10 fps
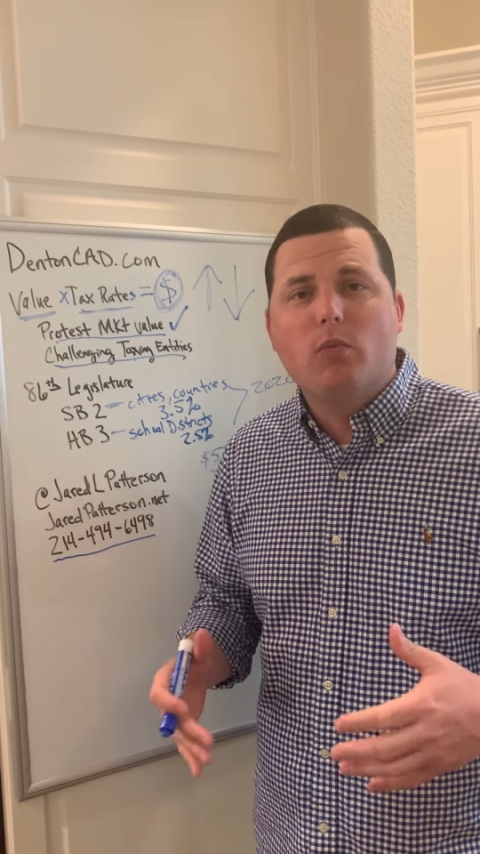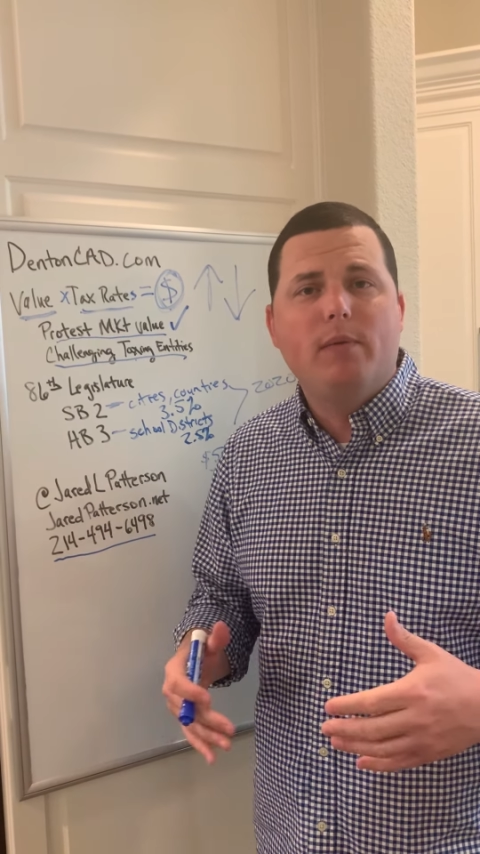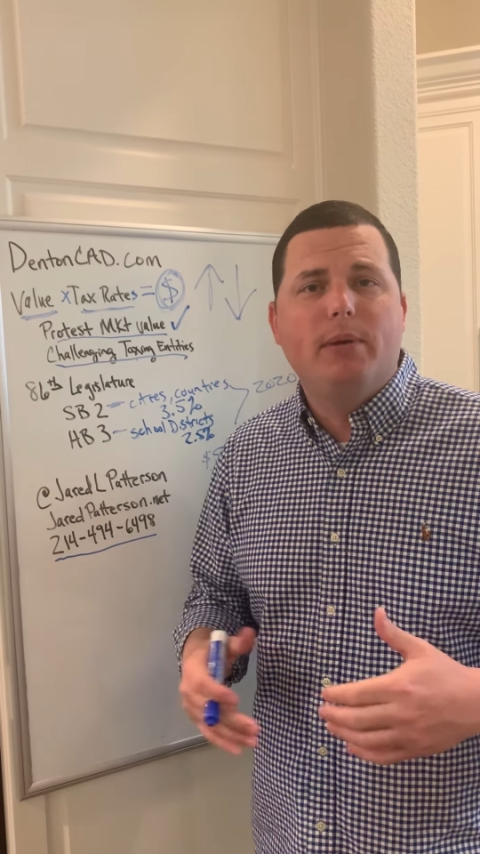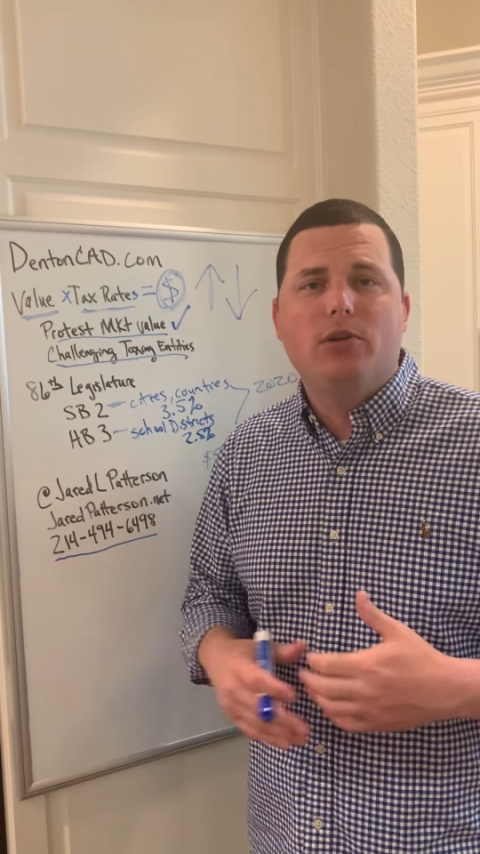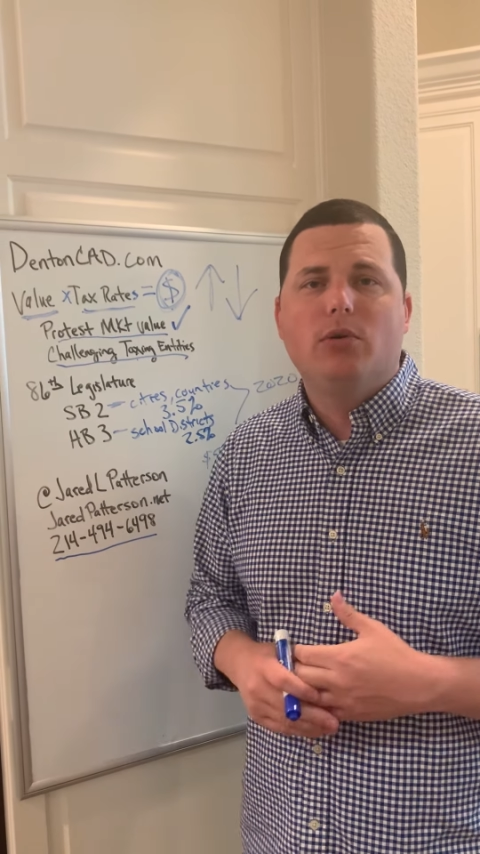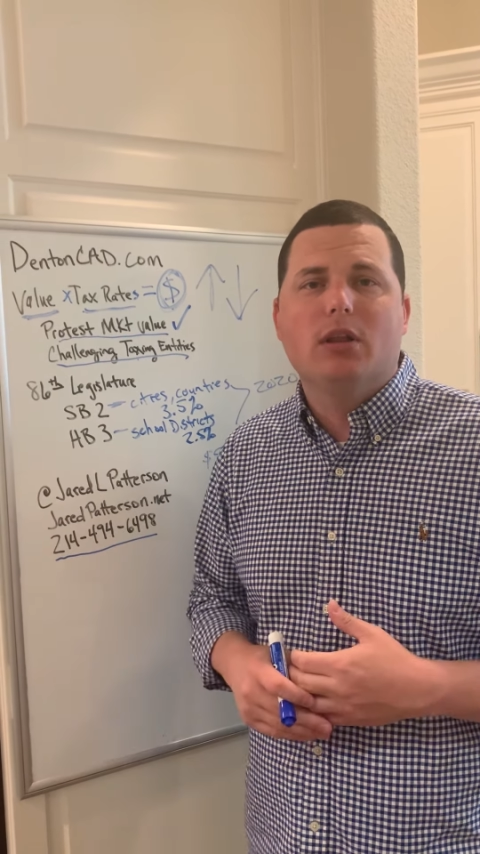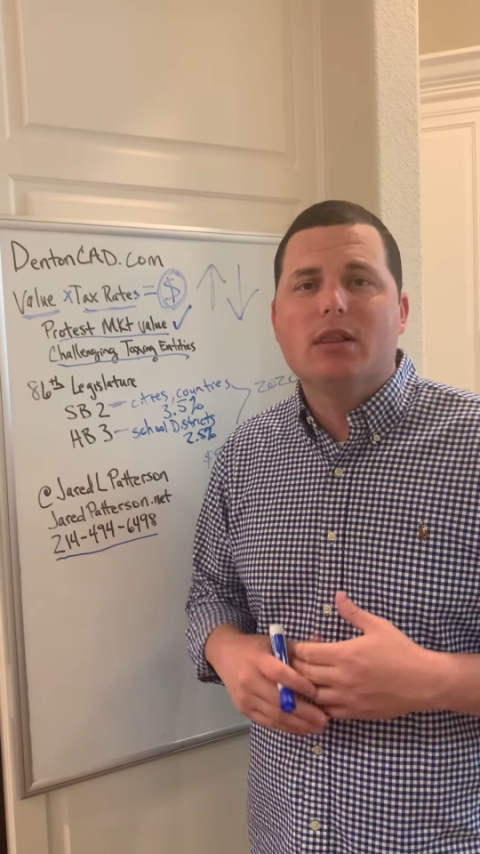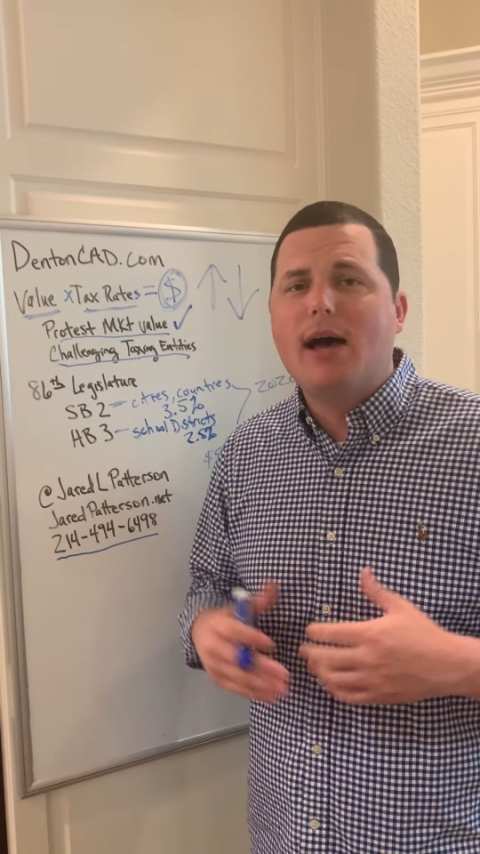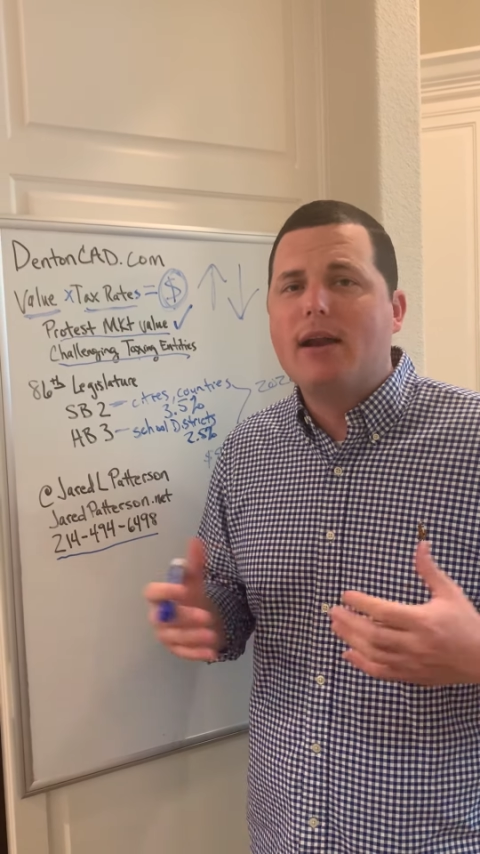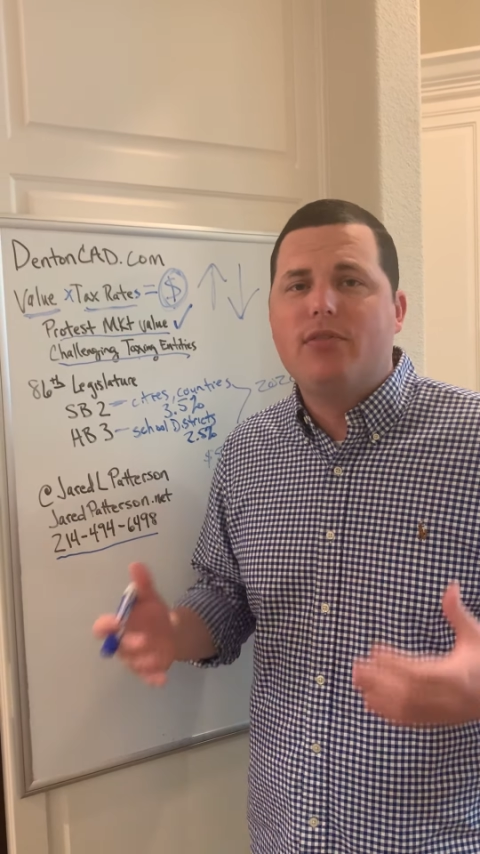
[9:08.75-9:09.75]
We've been doing a
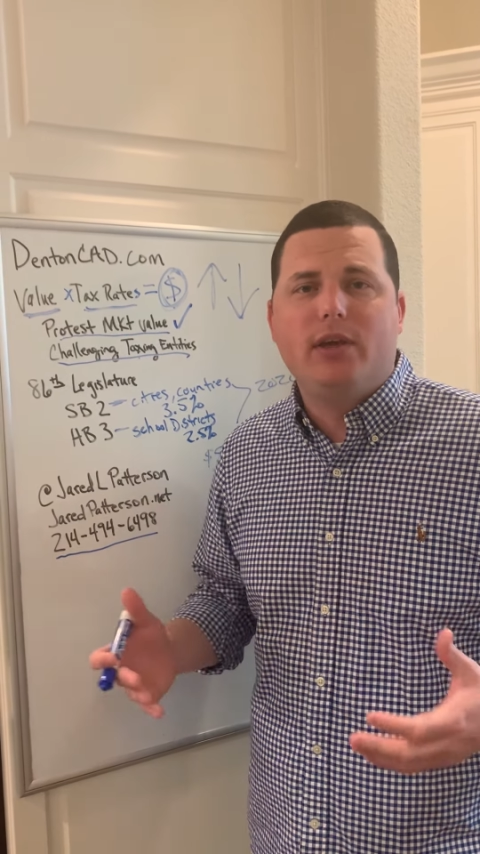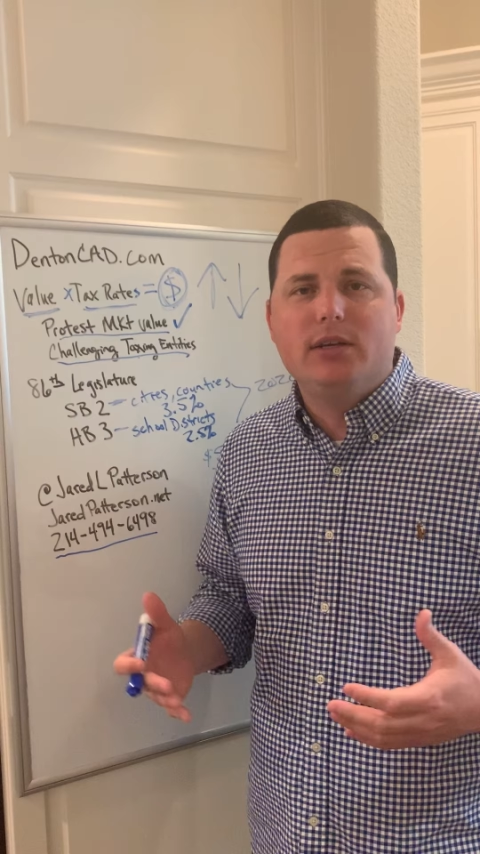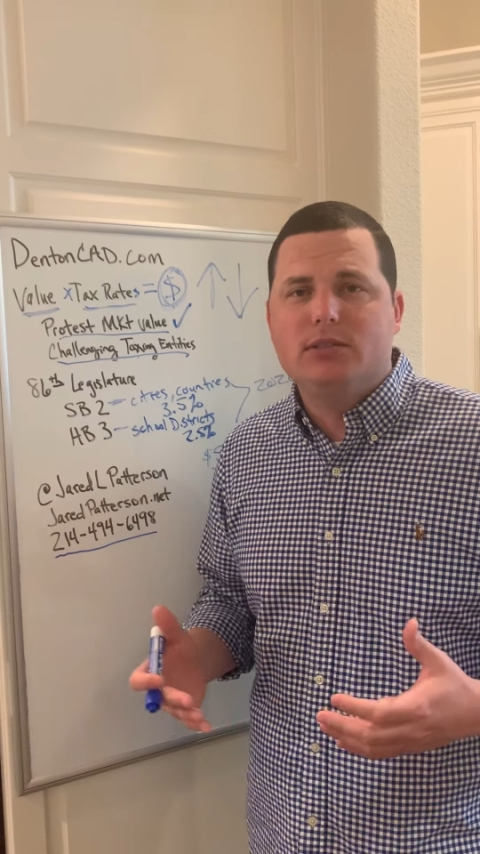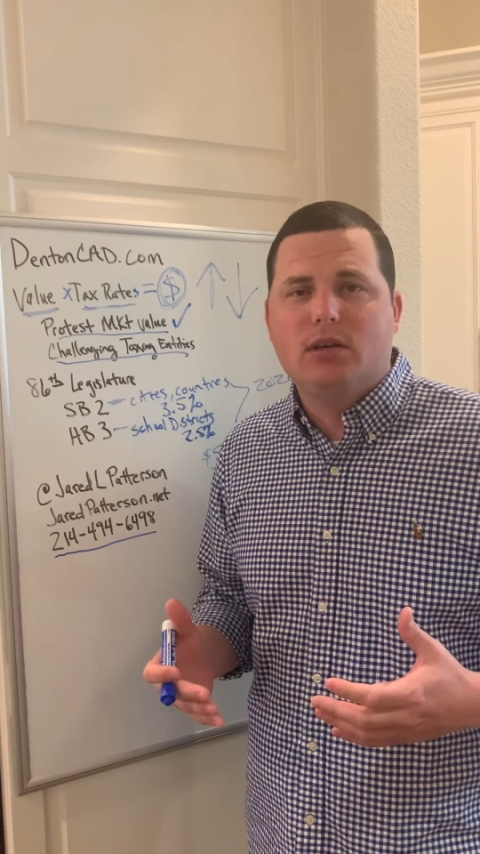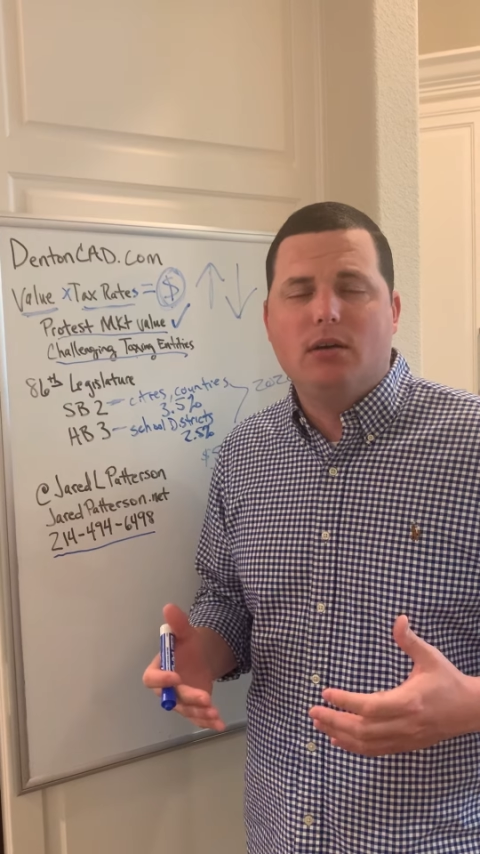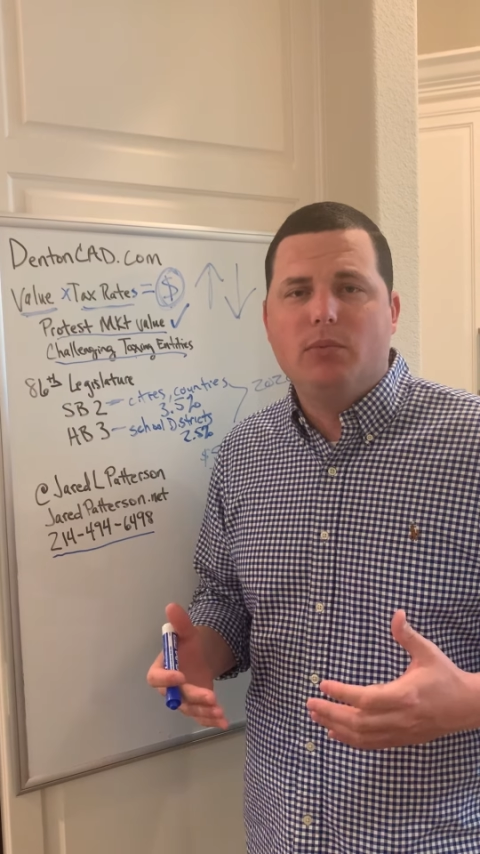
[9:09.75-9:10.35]
lot of things